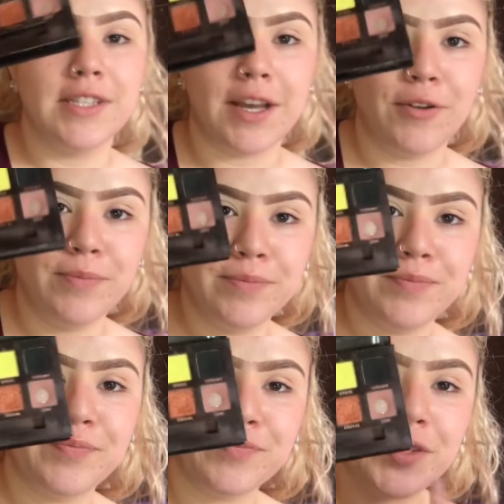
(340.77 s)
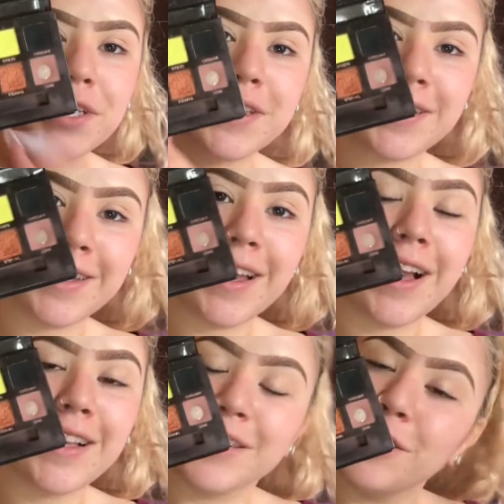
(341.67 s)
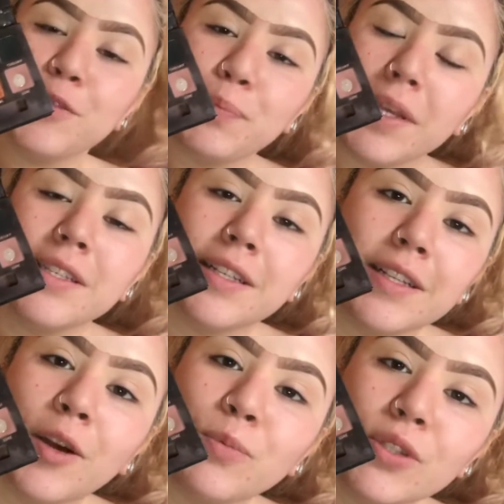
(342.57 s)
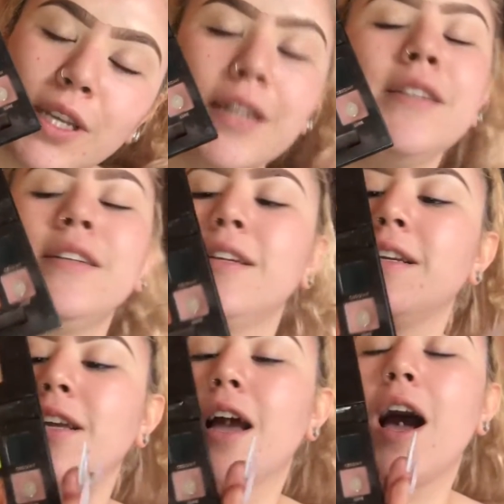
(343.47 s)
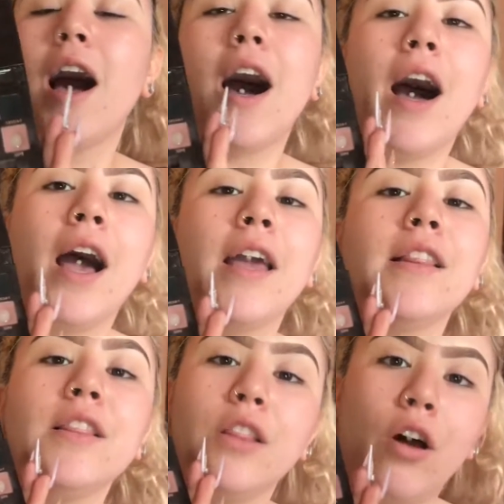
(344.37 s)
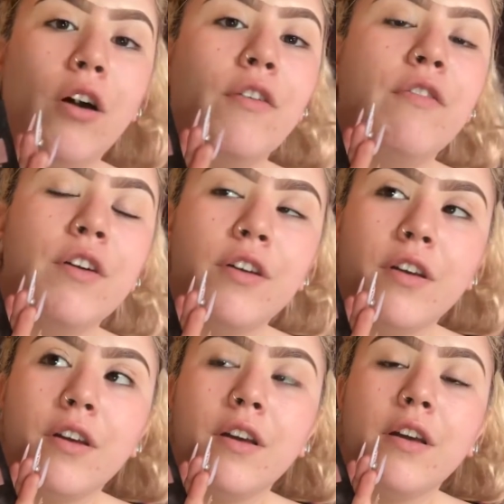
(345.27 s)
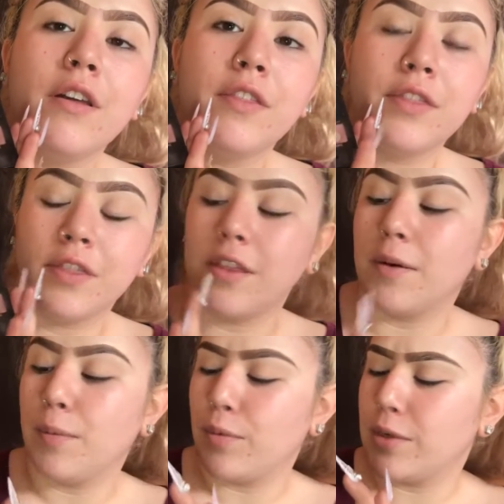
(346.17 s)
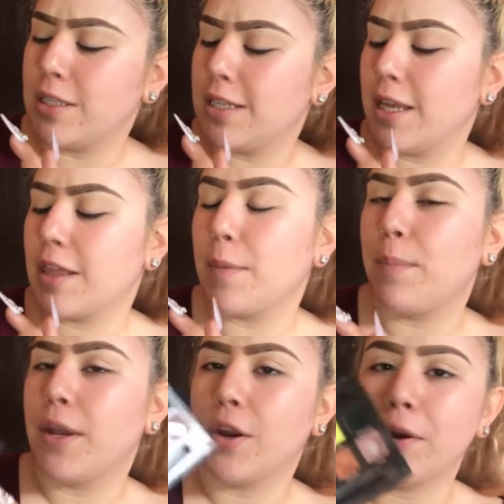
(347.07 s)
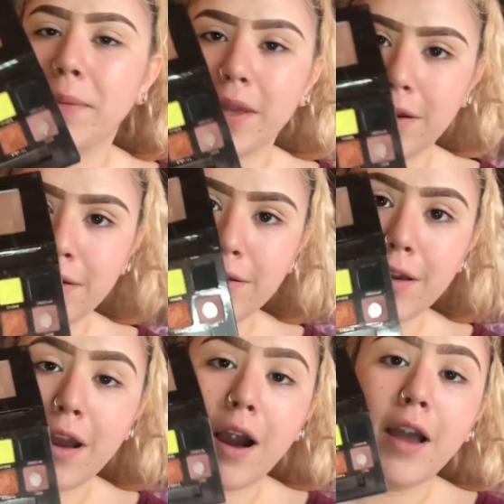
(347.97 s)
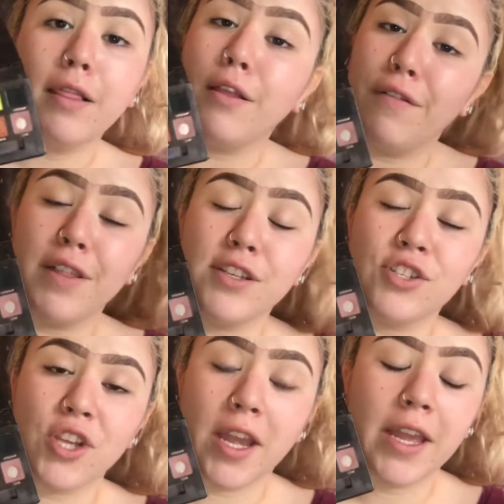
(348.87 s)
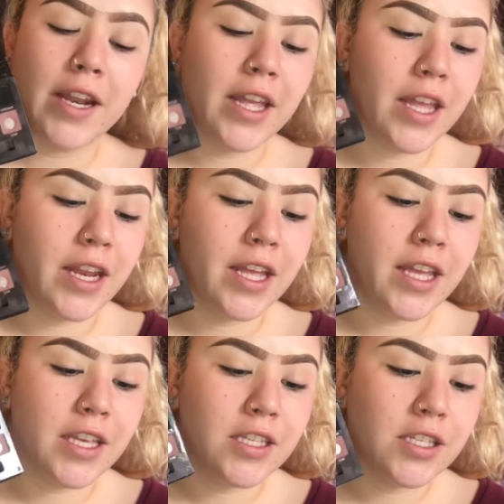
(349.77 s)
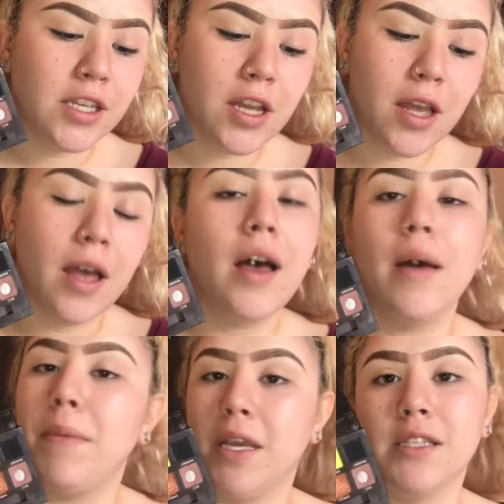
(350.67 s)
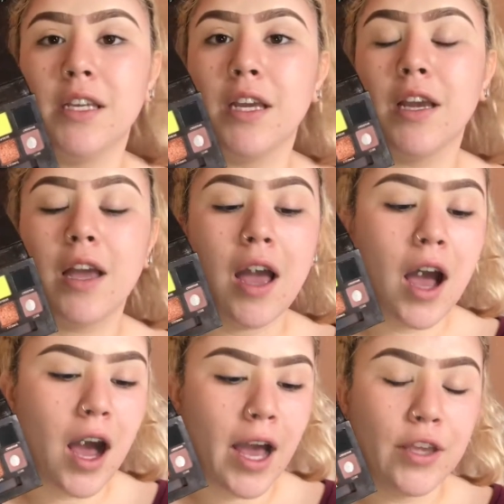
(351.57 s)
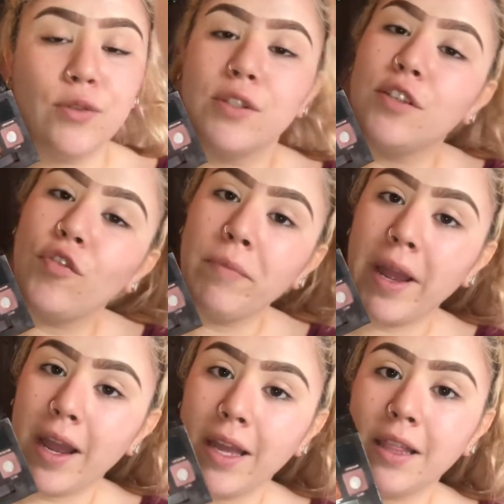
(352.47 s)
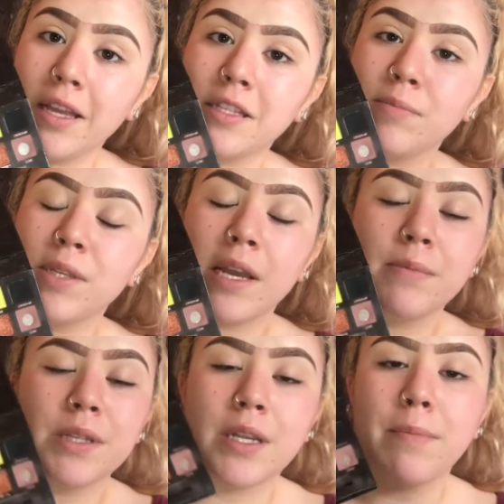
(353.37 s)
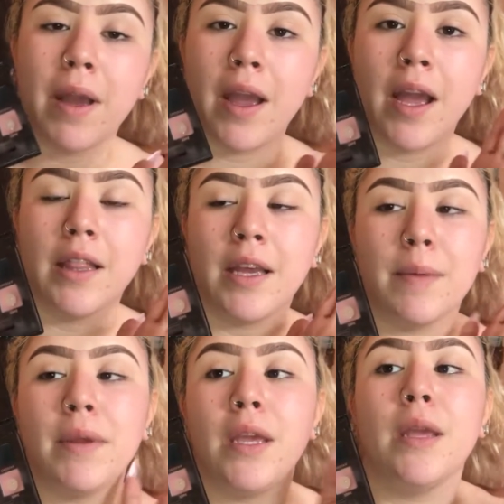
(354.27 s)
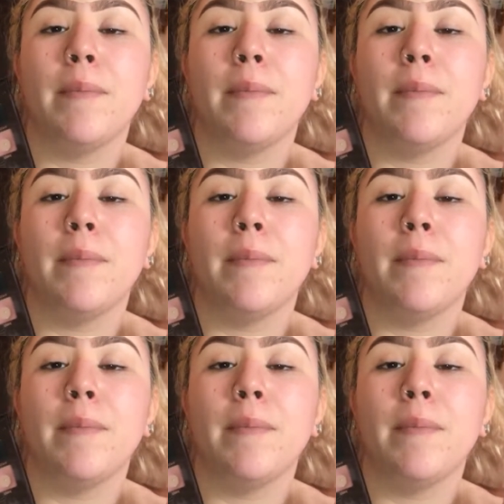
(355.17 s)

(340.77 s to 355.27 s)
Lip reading: tell, because it's basically almost done. I love the, what is it? The Pyramid. I love this shade. It is amazing. I use this for my highlight sometimes, and my highlight be